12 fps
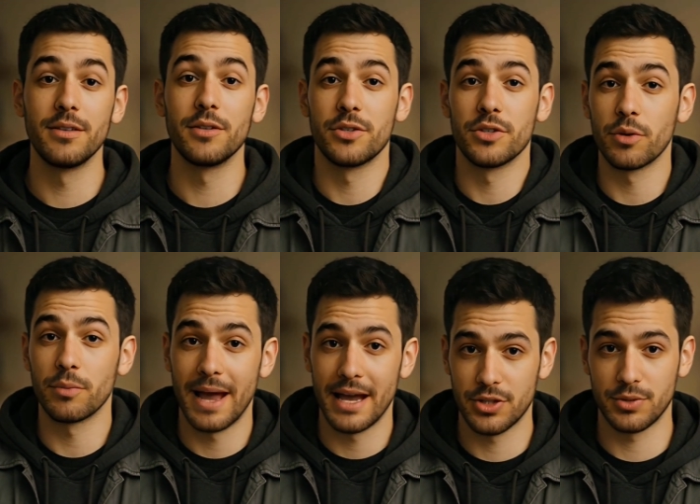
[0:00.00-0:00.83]
There's no
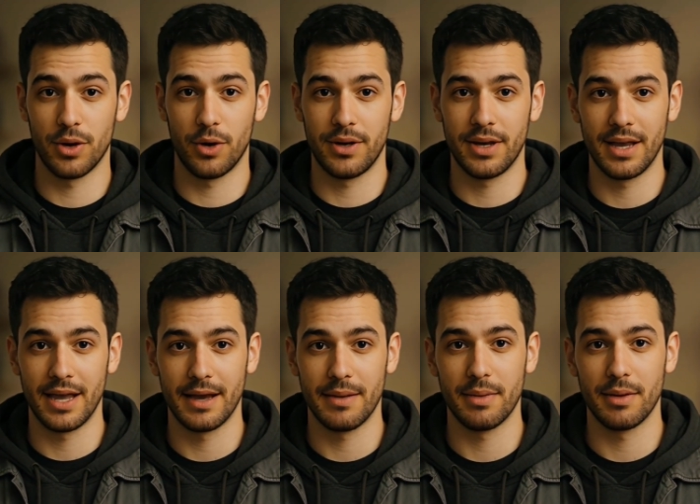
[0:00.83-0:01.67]
batch mode,
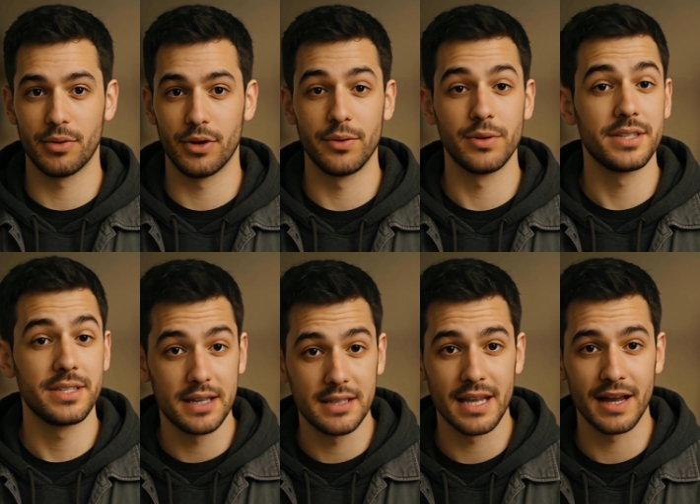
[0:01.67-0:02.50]
and memory
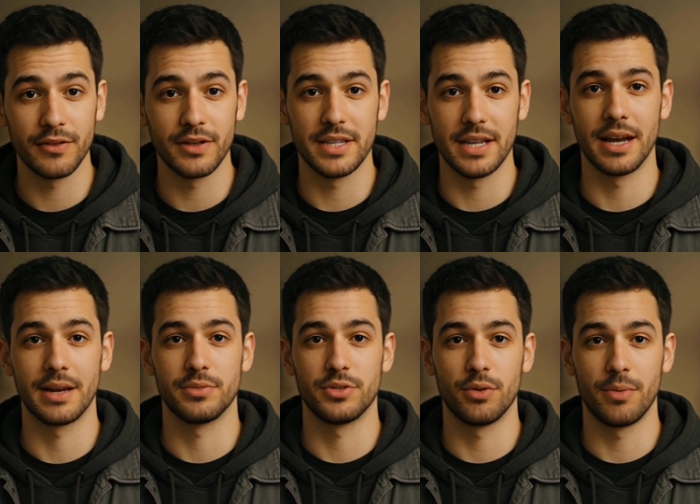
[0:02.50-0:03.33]
resets every
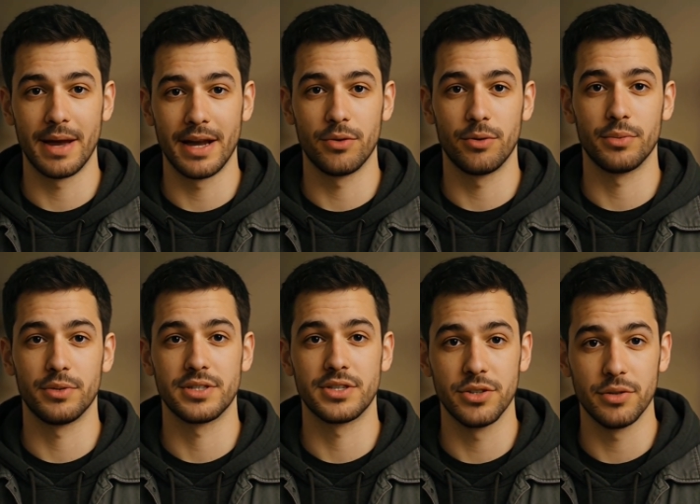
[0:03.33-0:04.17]
time, so manual
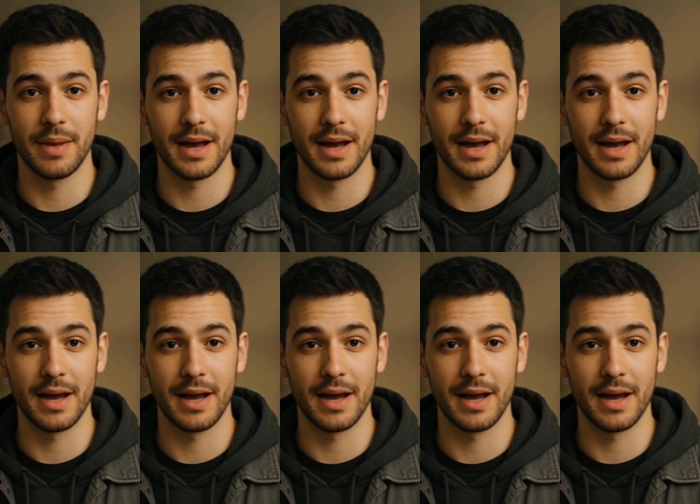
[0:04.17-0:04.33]
precision